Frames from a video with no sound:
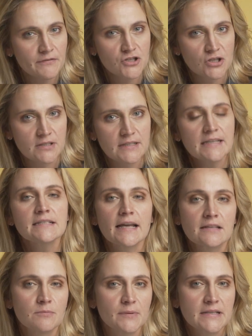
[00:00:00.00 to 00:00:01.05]
efficiency is
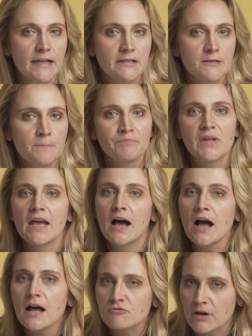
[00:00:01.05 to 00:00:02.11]
80%.
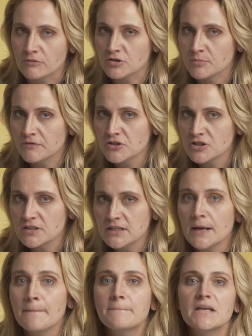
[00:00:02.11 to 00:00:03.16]
High round-trip
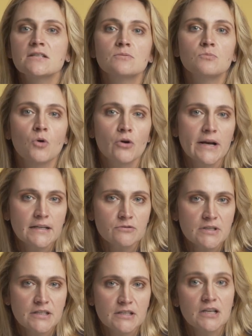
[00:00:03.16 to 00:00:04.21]
efficiency means more
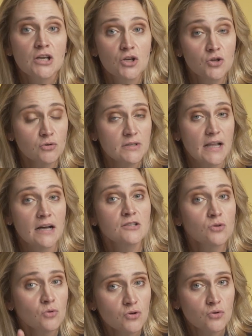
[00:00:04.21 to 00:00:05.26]
electricity
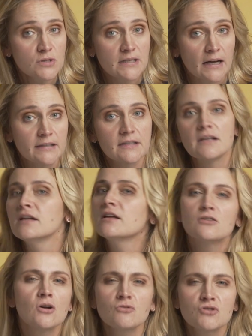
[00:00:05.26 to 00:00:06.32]
utilized on your side.
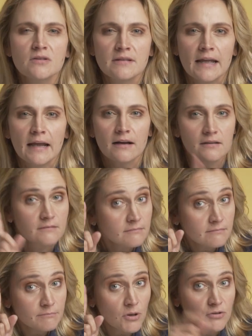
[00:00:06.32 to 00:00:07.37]
Don't just think,
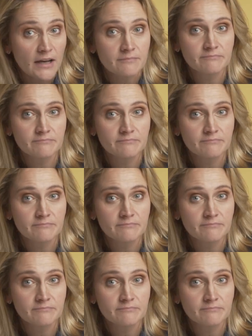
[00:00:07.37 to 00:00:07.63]
ponder.